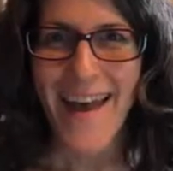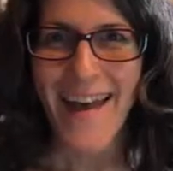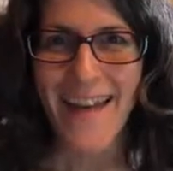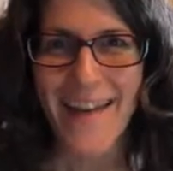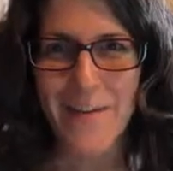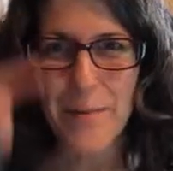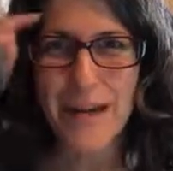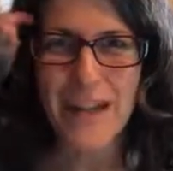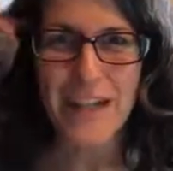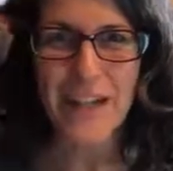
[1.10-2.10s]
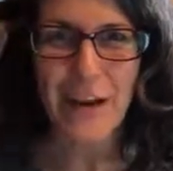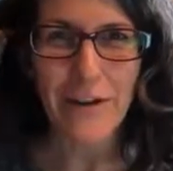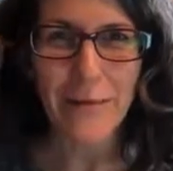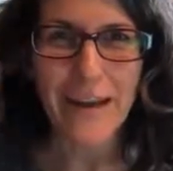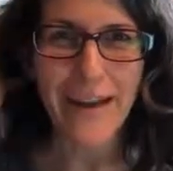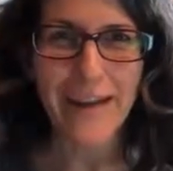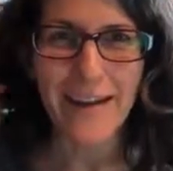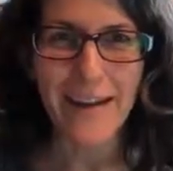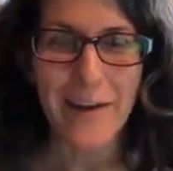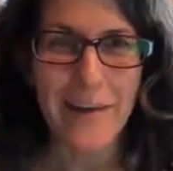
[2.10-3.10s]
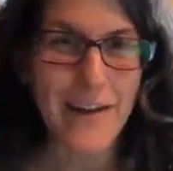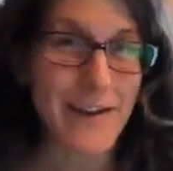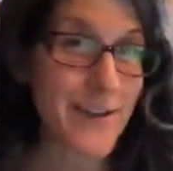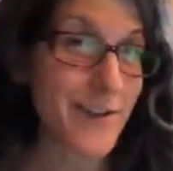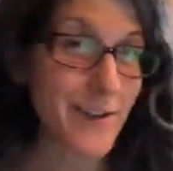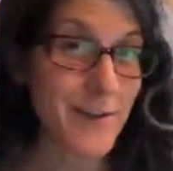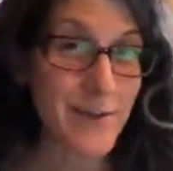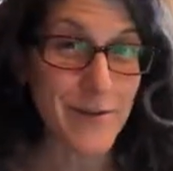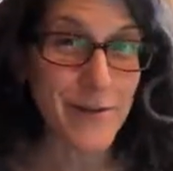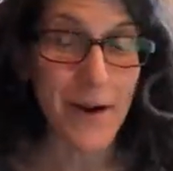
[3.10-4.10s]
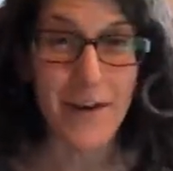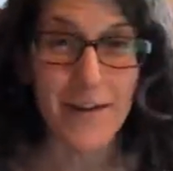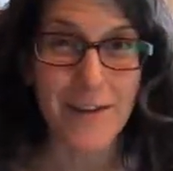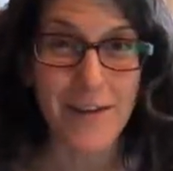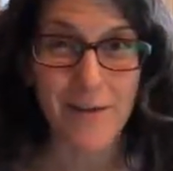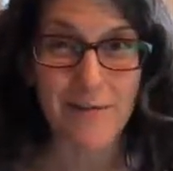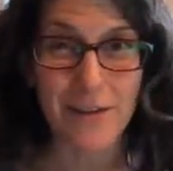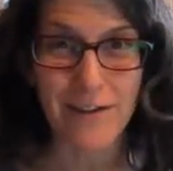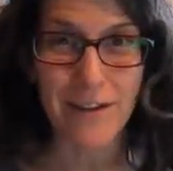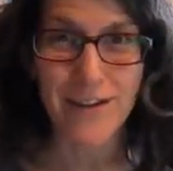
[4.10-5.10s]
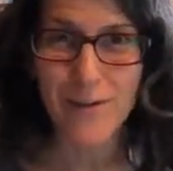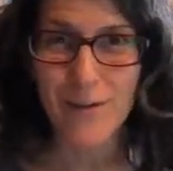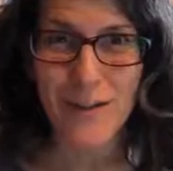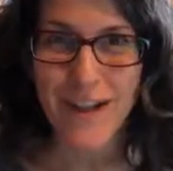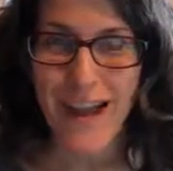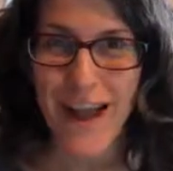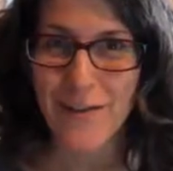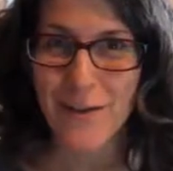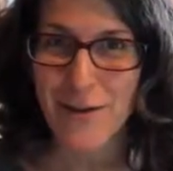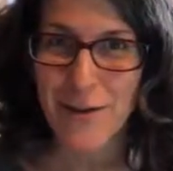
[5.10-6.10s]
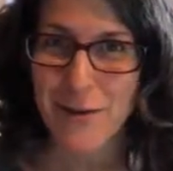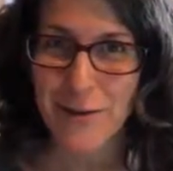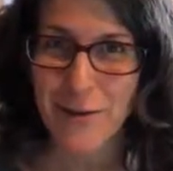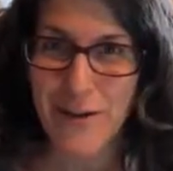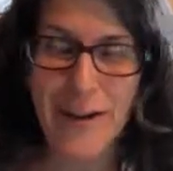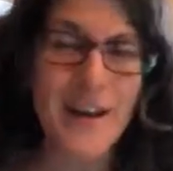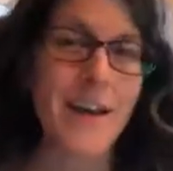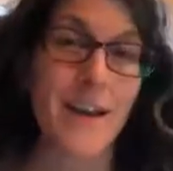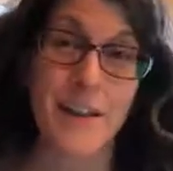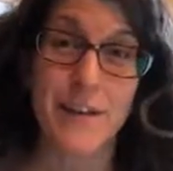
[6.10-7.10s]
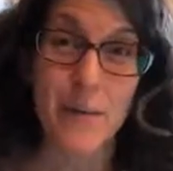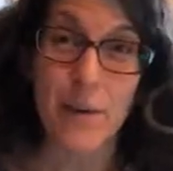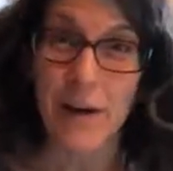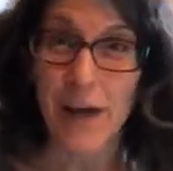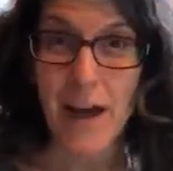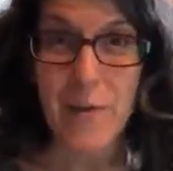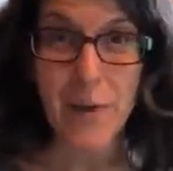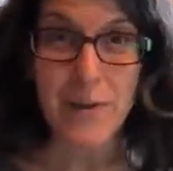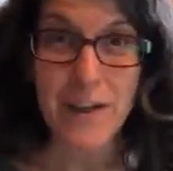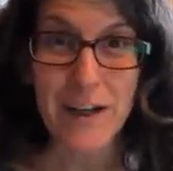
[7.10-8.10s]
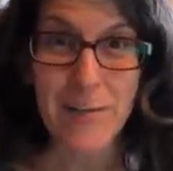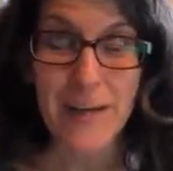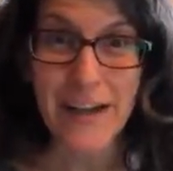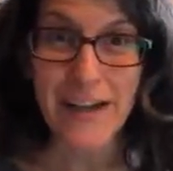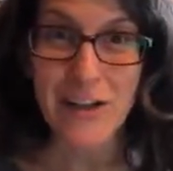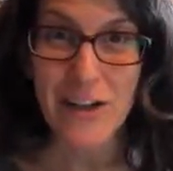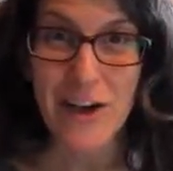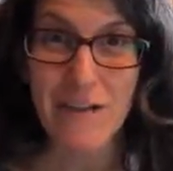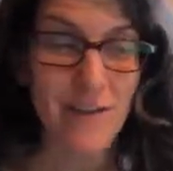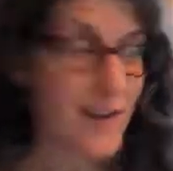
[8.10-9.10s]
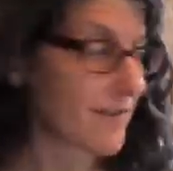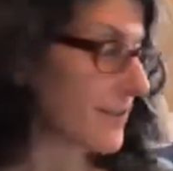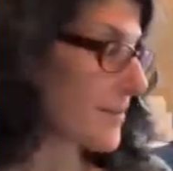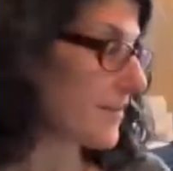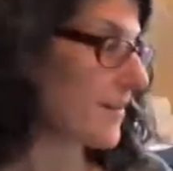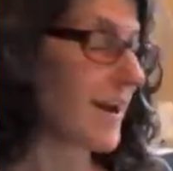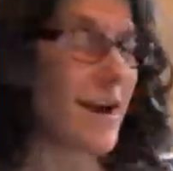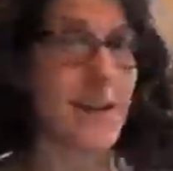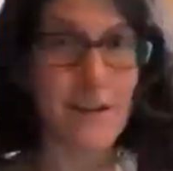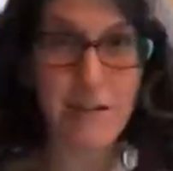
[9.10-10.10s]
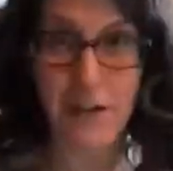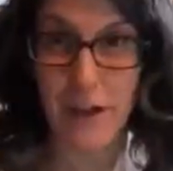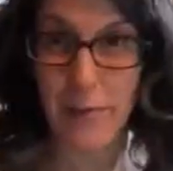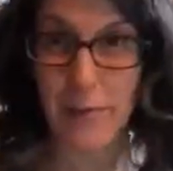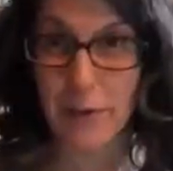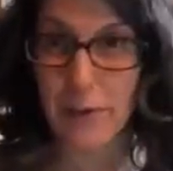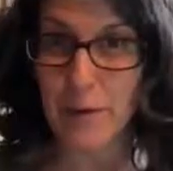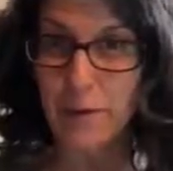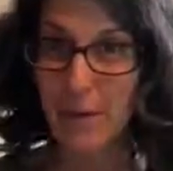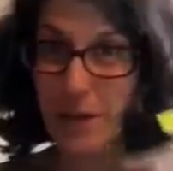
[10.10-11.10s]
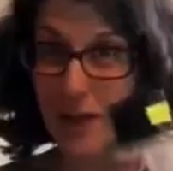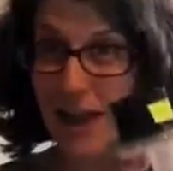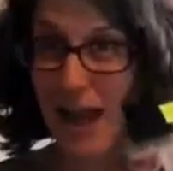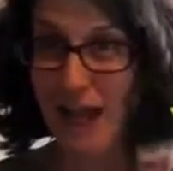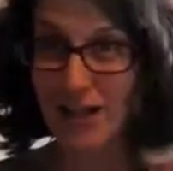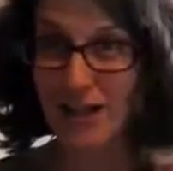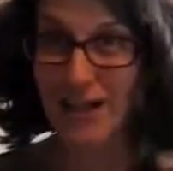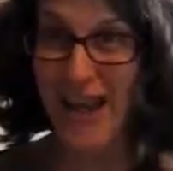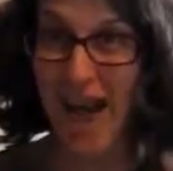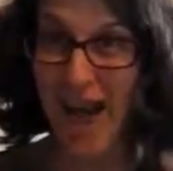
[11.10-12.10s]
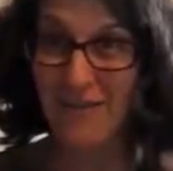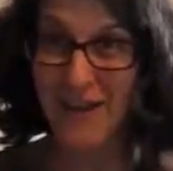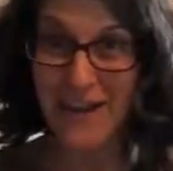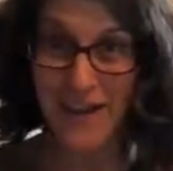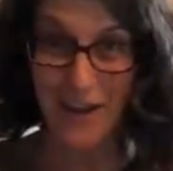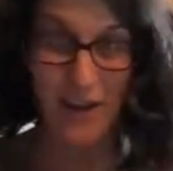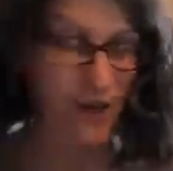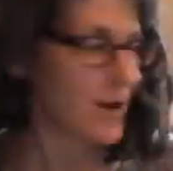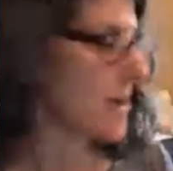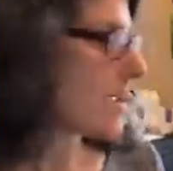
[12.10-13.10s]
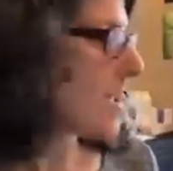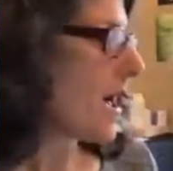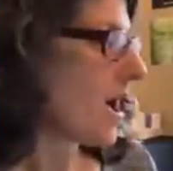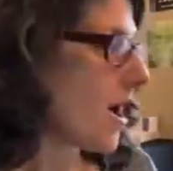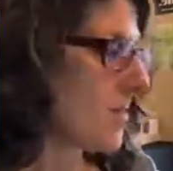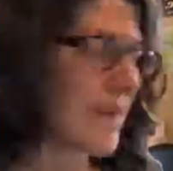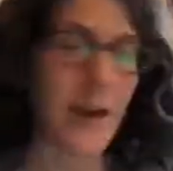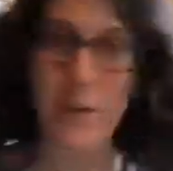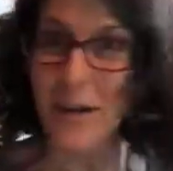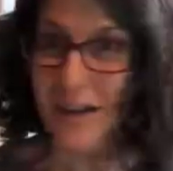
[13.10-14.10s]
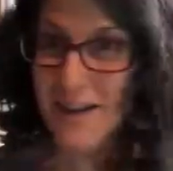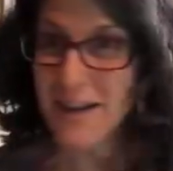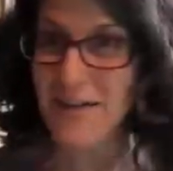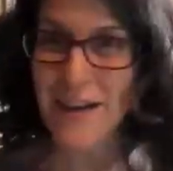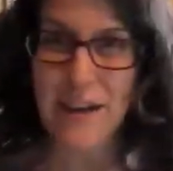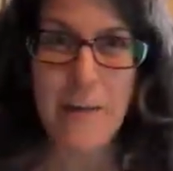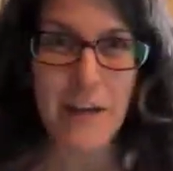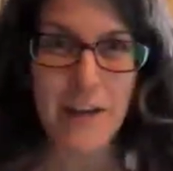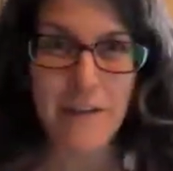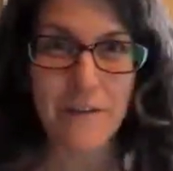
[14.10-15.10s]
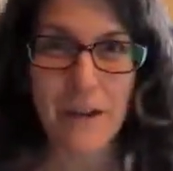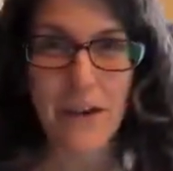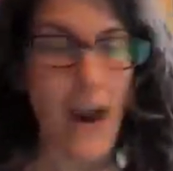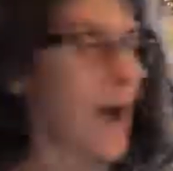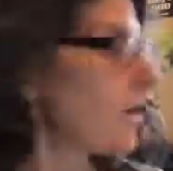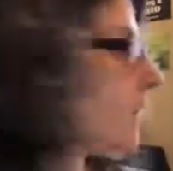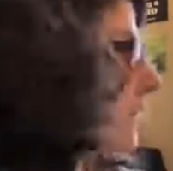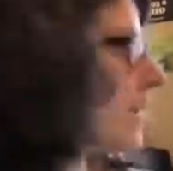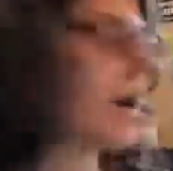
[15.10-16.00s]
Hey everybody, Sharon Mahan coming to you on this dreary Tuesday afternoon. This morning I posted a picture of several different kinds of shampoo, which I actually have here, and I wanted to see if anybody could figure out